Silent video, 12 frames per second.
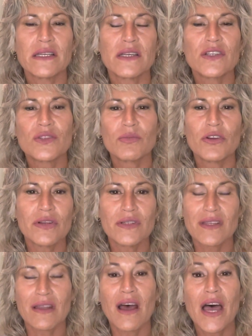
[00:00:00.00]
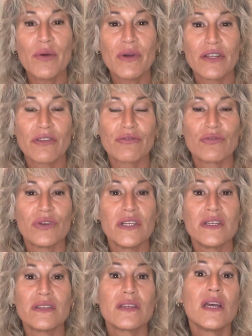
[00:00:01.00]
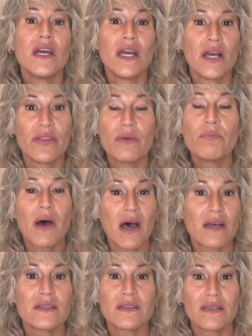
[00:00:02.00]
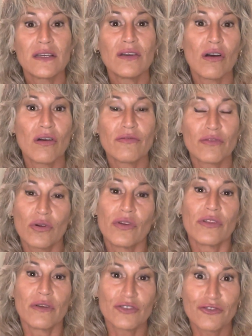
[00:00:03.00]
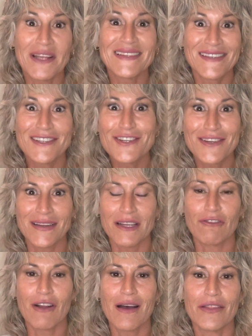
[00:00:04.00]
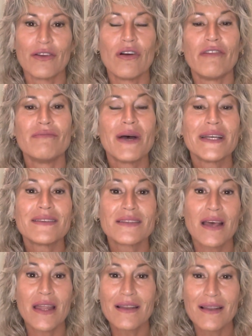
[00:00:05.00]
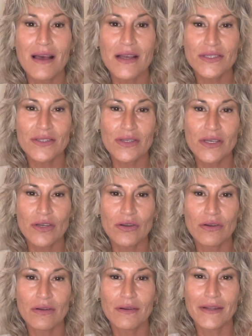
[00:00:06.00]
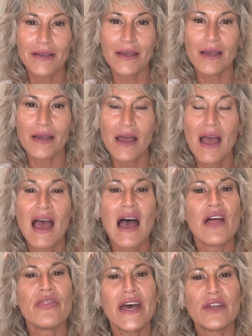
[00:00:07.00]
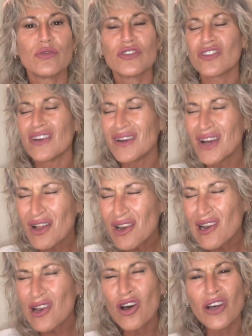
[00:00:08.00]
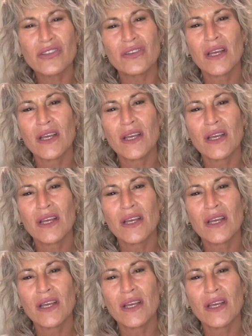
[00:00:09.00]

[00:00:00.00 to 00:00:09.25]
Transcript: experience that I went through is the passing of, or the transitioning rather, of my son last year. Yeah, and that was a lot.